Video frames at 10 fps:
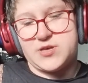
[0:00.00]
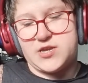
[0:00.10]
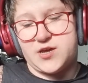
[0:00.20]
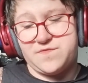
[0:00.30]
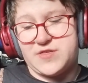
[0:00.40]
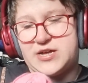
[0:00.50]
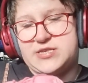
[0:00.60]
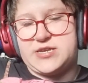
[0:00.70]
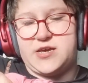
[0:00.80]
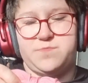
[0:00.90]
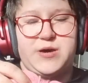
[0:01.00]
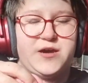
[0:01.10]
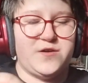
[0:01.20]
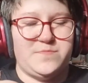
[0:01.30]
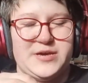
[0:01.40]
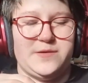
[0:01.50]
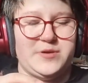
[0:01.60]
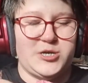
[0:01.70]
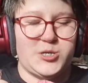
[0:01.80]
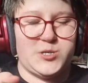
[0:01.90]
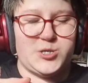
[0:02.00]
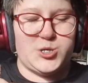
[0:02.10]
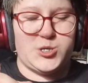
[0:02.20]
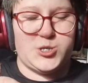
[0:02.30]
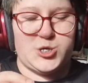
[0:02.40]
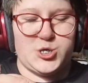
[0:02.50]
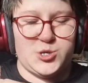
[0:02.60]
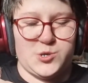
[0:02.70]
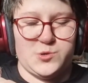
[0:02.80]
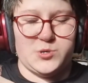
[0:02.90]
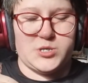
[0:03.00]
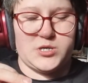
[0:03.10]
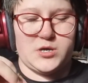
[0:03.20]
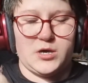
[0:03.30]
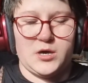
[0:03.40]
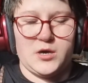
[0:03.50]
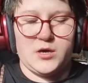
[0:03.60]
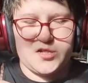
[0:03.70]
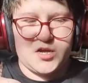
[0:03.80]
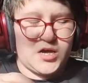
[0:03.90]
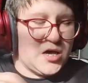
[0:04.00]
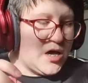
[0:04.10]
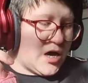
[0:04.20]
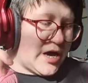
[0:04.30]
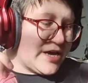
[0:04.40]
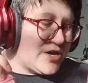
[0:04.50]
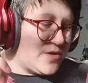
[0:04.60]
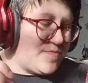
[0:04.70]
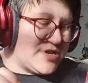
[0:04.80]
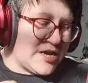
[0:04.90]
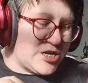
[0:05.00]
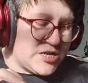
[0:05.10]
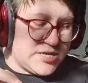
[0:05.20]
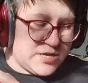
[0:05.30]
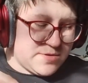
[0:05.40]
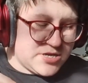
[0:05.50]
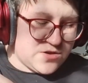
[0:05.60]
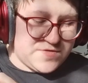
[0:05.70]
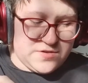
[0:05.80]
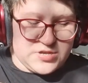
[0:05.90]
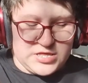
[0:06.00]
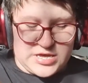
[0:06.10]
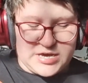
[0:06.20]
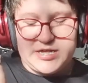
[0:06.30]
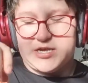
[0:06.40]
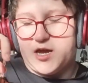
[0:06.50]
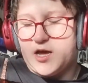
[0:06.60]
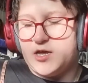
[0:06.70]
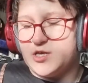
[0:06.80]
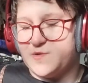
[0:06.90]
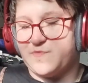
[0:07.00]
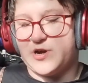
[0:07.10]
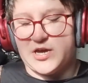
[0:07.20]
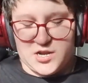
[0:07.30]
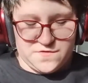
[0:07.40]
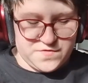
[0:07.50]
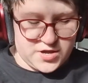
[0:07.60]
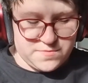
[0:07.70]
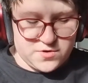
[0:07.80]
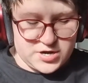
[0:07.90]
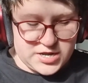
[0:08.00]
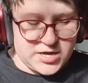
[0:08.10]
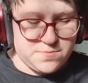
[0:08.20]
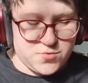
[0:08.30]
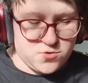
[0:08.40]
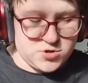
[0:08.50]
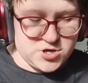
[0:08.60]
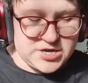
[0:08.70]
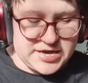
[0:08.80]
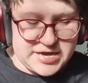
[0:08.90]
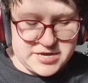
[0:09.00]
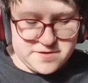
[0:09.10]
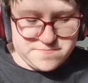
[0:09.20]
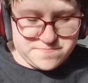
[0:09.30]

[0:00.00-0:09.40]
enough there to knit a pair of baby shoes. I could potentially see myself using that. It's a colour that's bright enough that I'm not going to get bored looking at it.